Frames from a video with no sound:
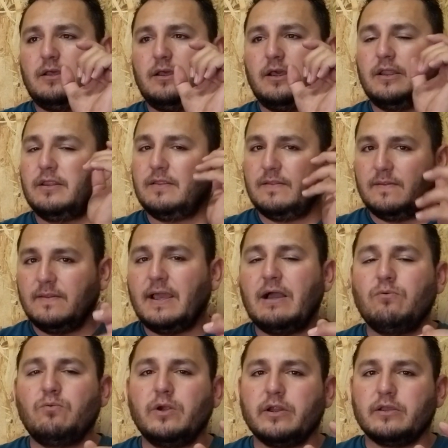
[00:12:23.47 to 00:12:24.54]
And
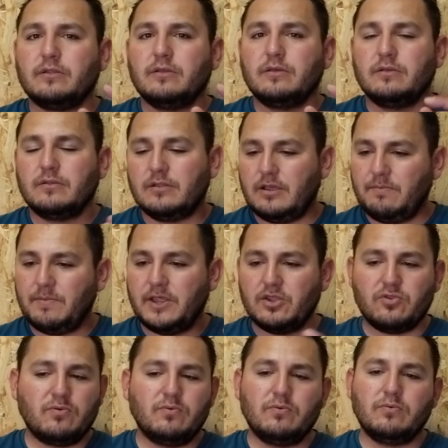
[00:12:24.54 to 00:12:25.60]
that worked. I
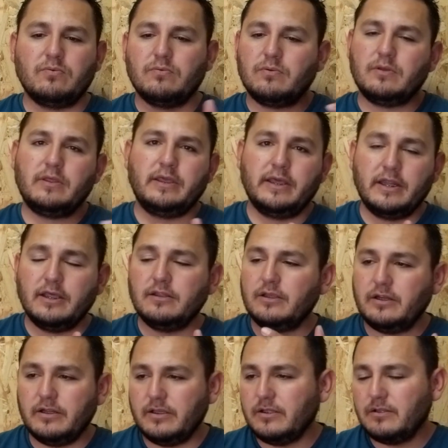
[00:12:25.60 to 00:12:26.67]
managed to get in
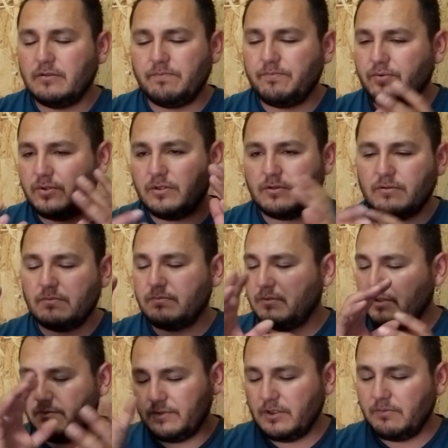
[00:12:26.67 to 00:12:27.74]
there and put
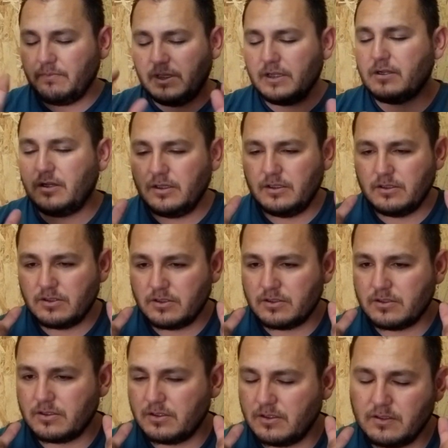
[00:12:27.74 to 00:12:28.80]
everything back on. It's
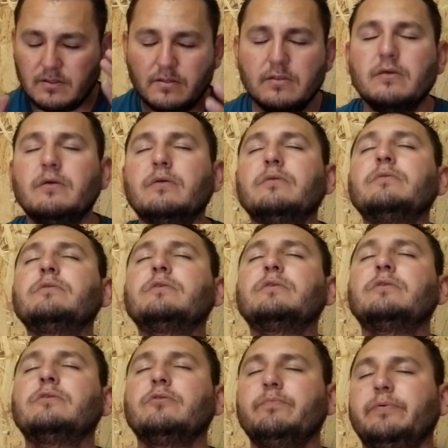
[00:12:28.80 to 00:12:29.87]
just
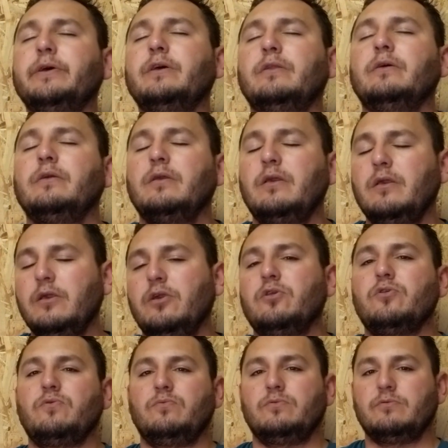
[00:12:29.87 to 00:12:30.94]
stupid
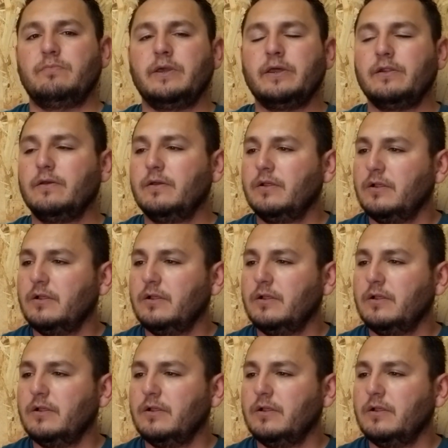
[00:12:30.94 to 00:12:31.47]
issues, man.